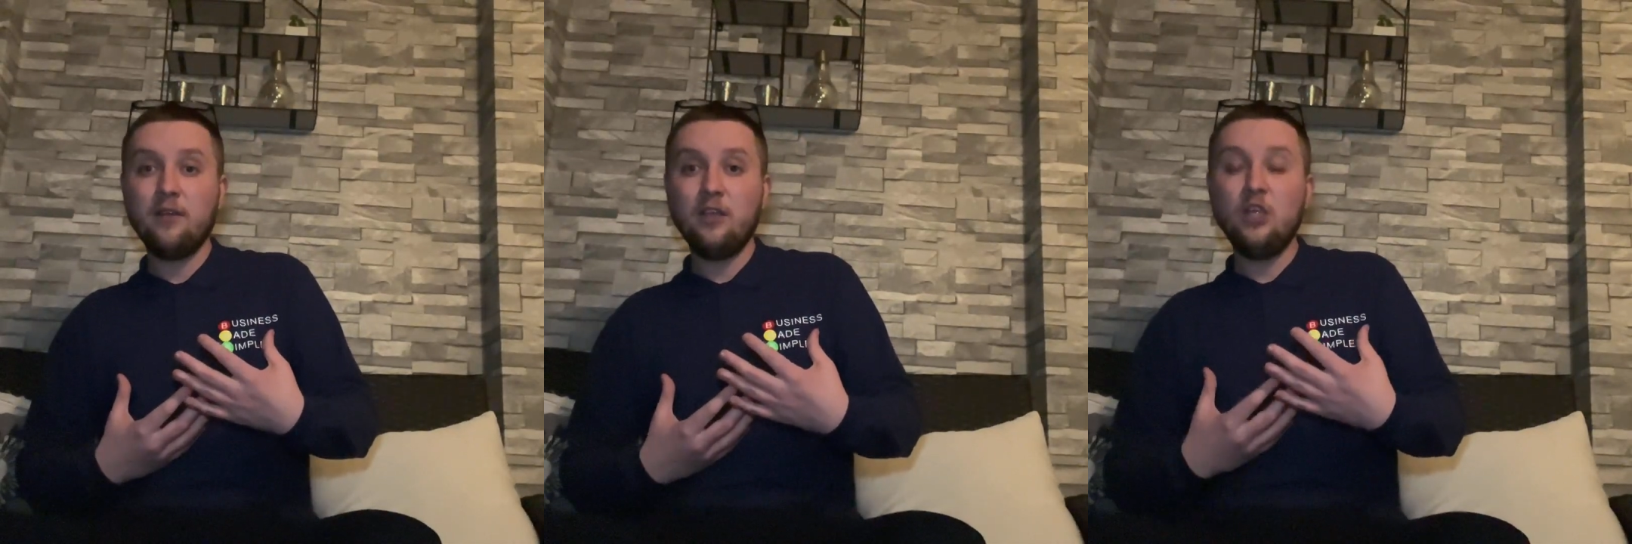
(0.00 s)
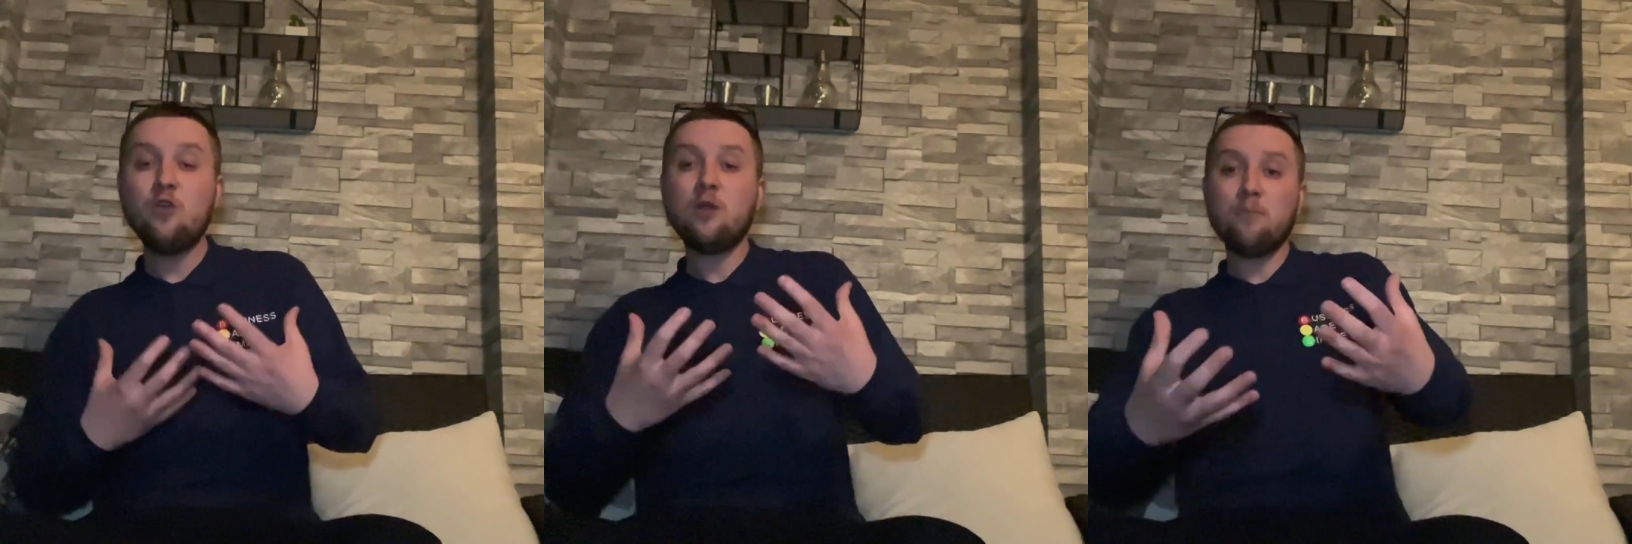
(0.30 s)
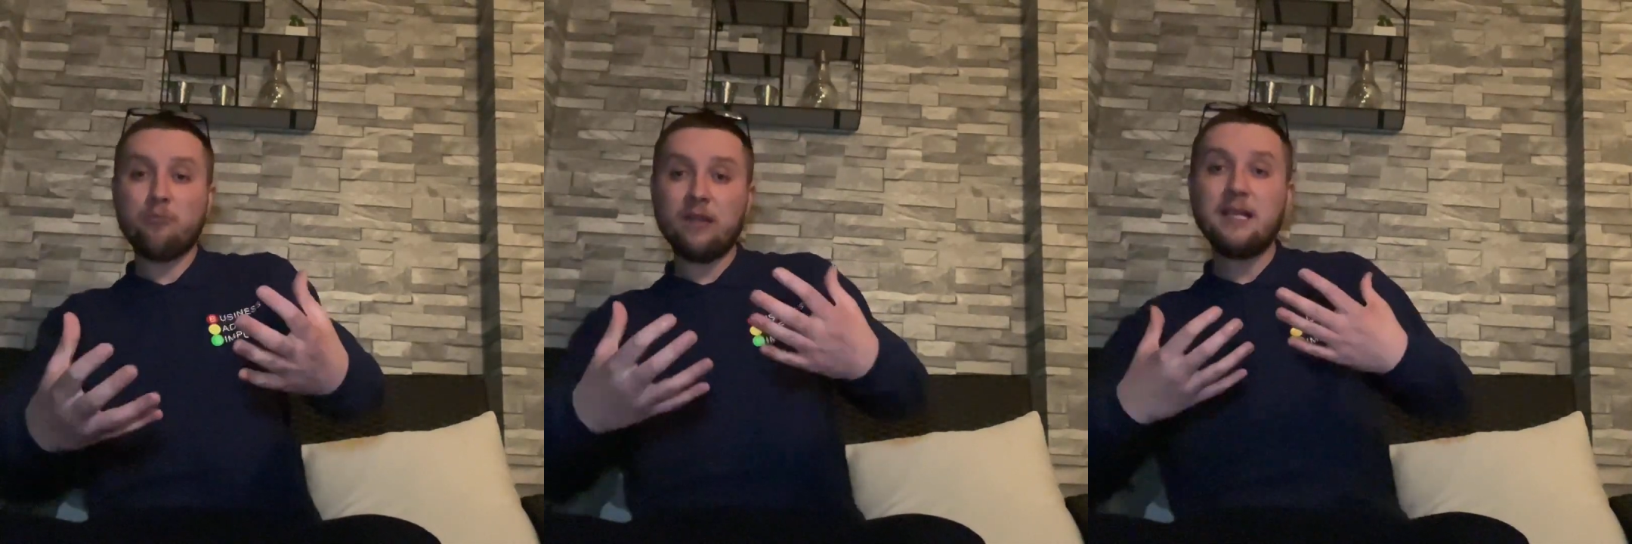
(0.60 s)
you can
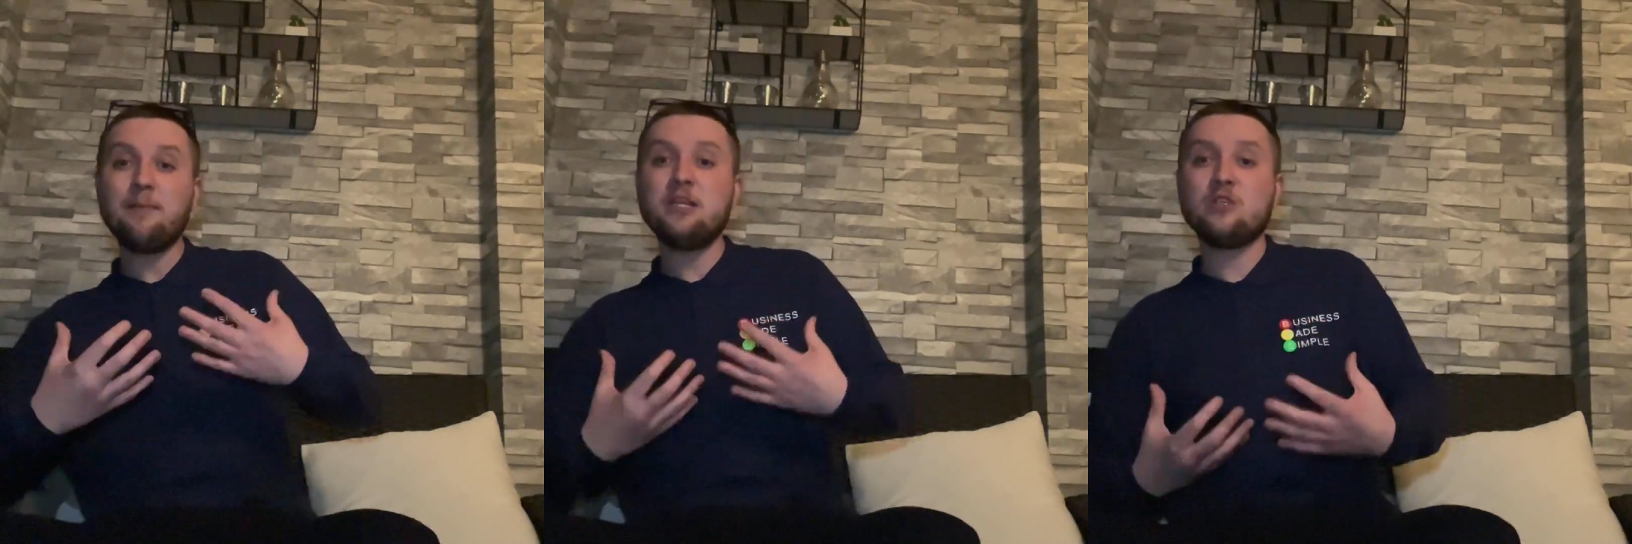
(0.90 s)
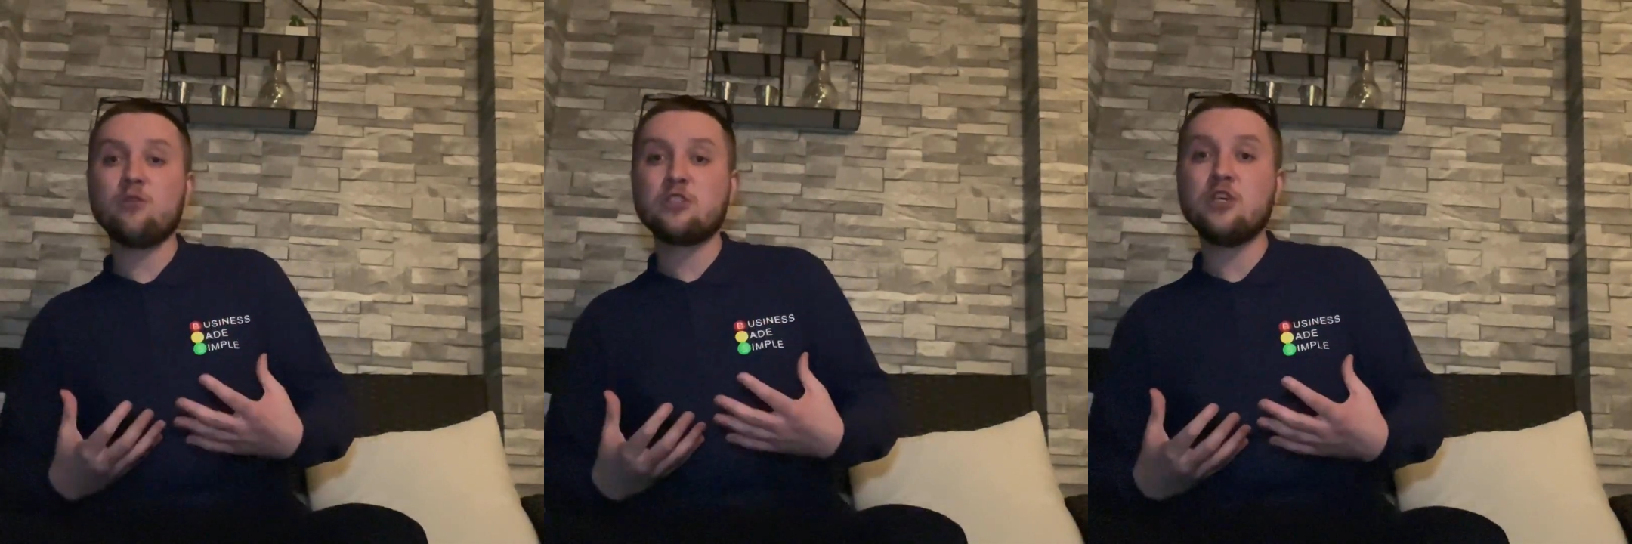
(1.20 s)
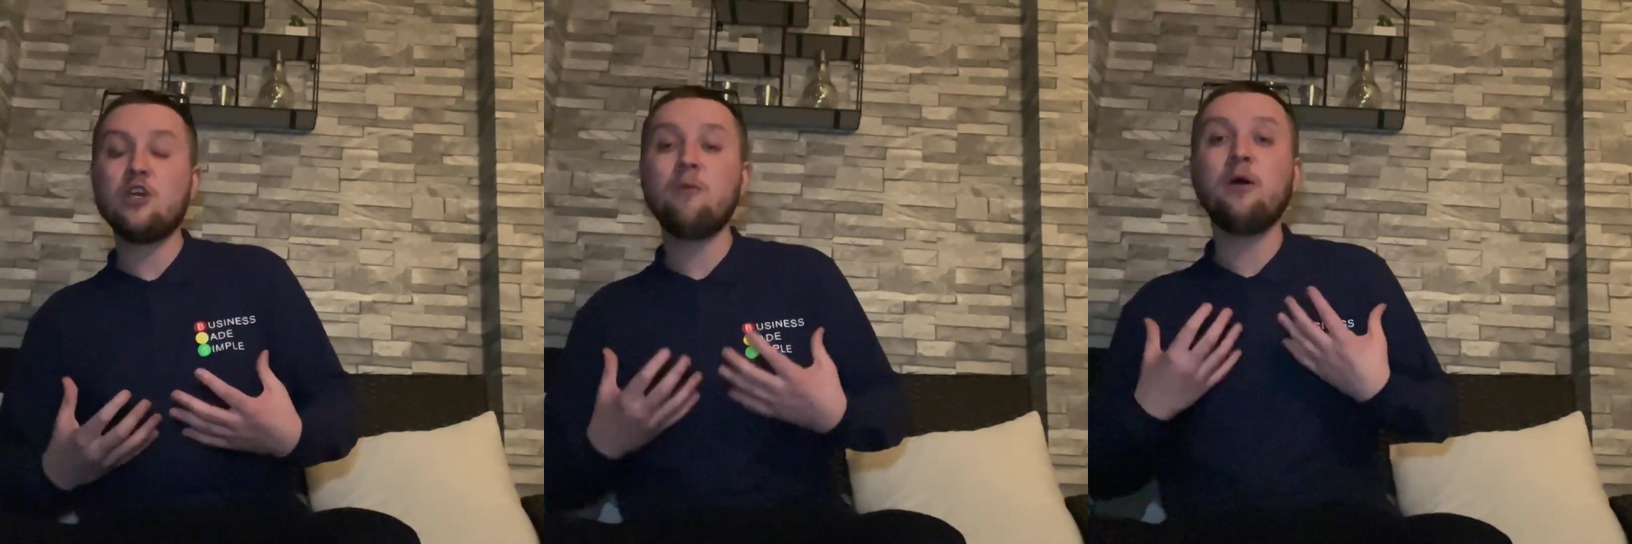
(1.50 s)
bring them into your
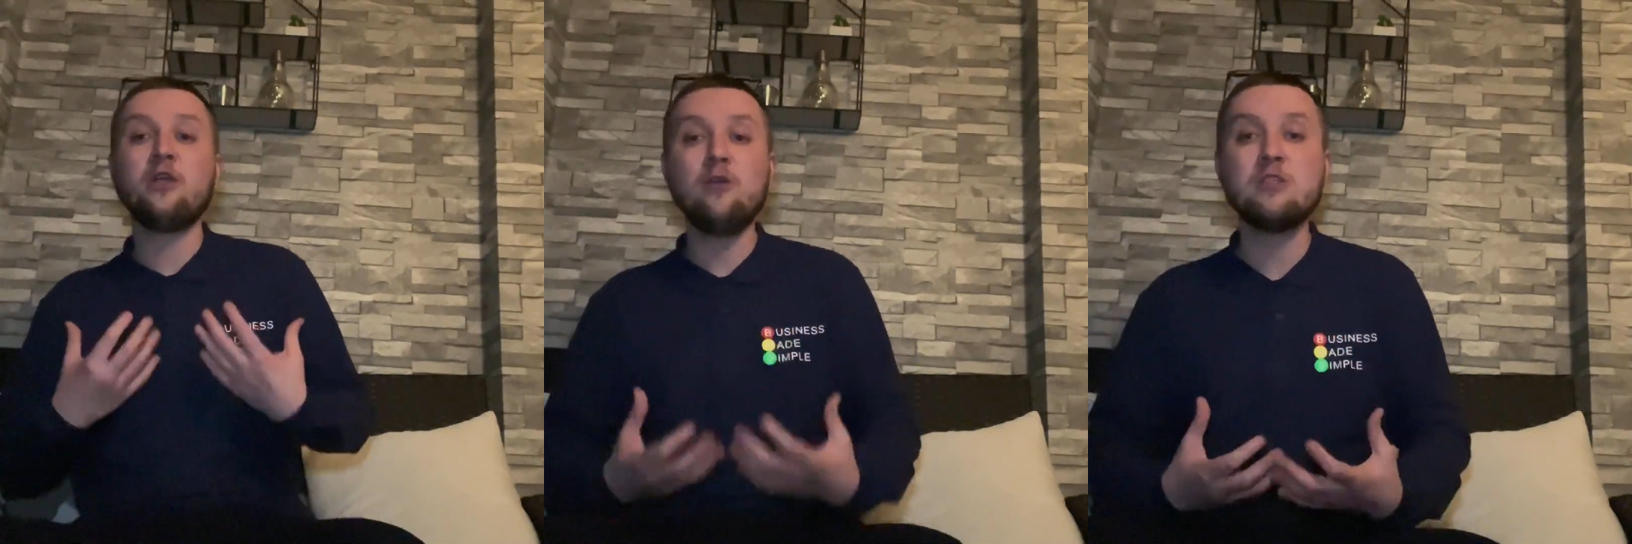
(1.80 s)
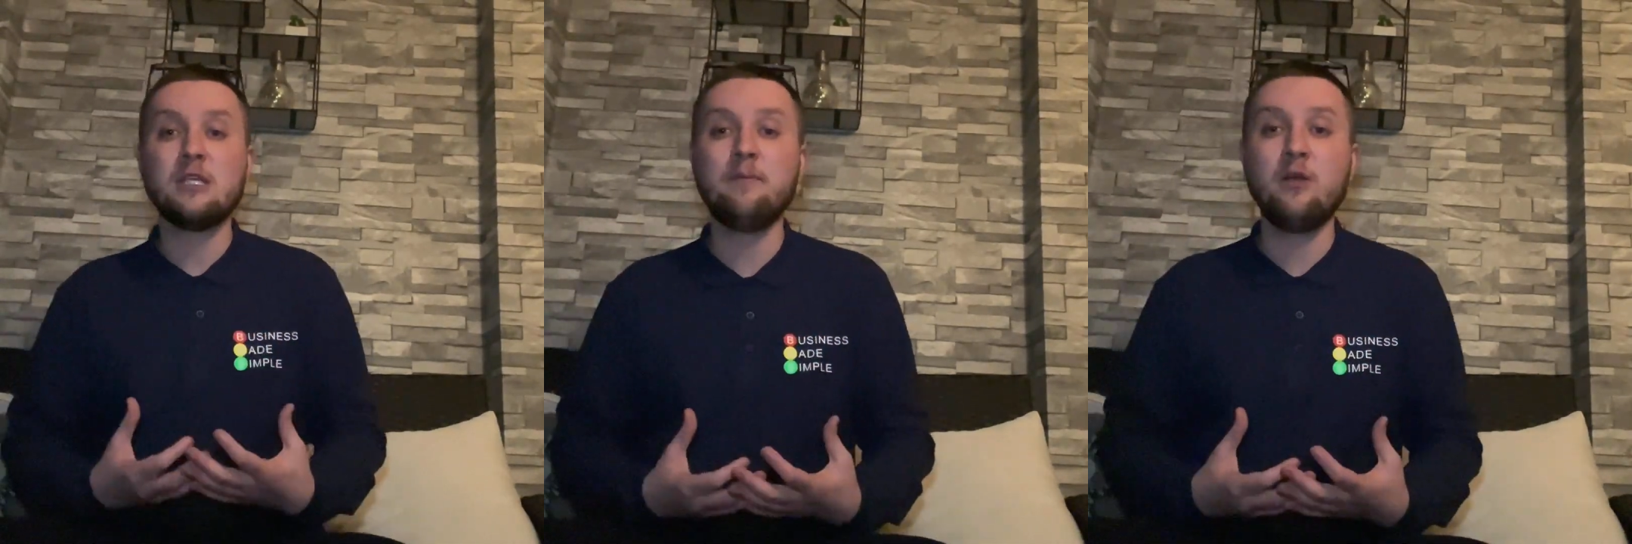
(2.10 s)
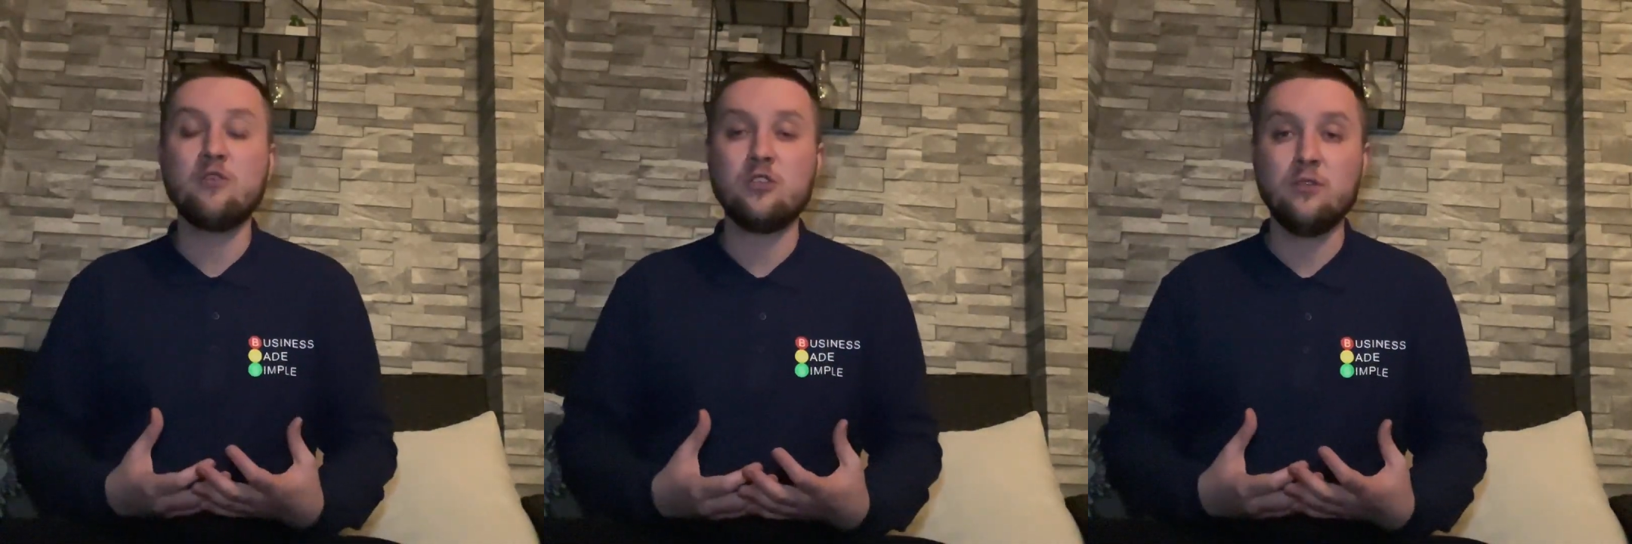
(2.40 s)
circle by using
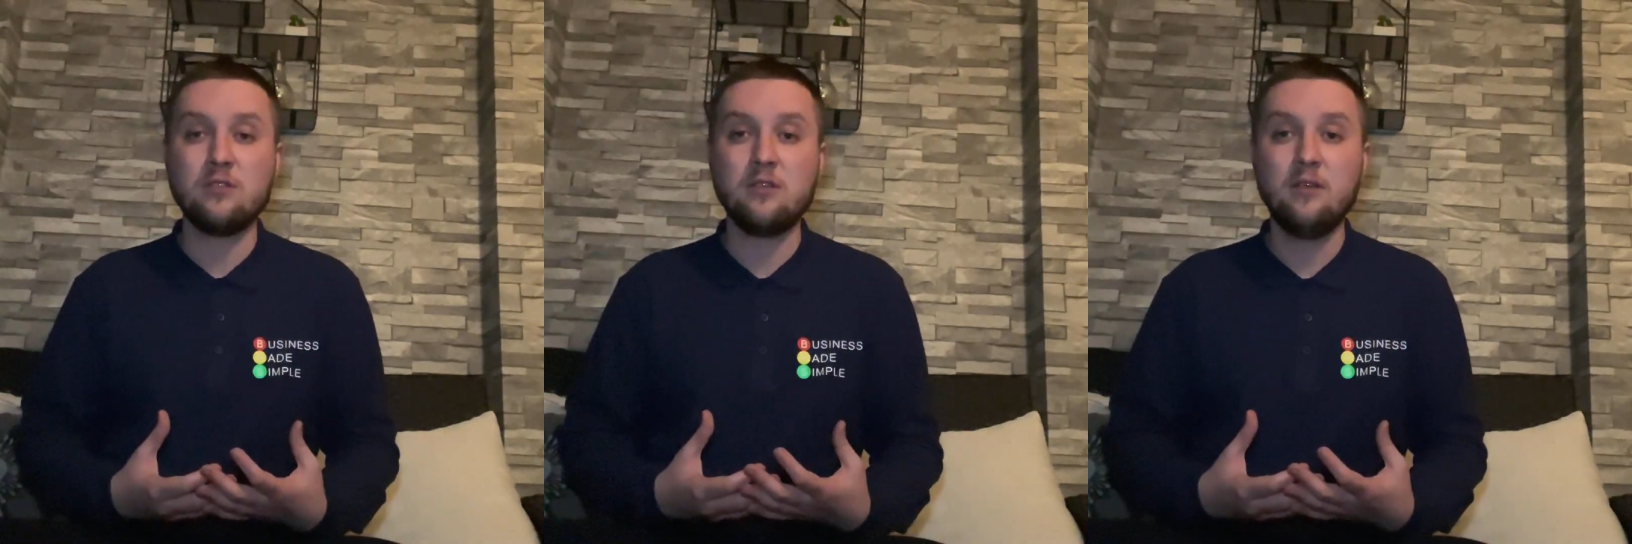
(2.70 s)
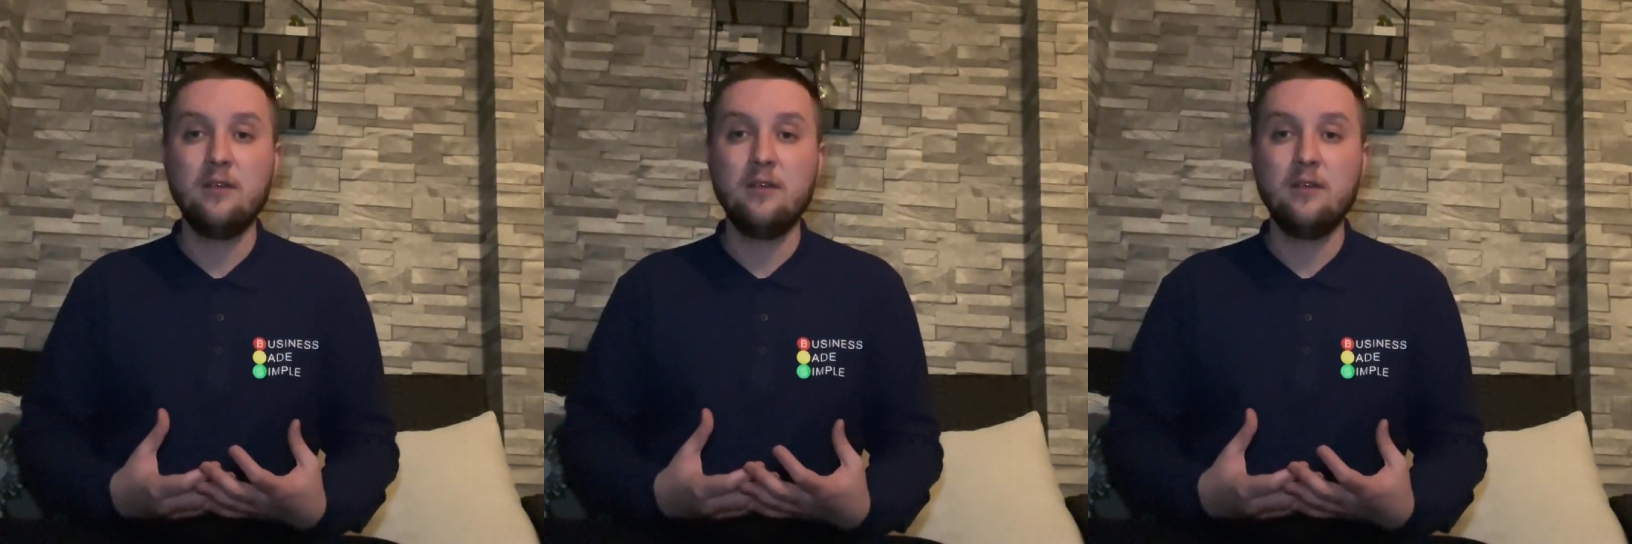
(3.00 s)
emotions.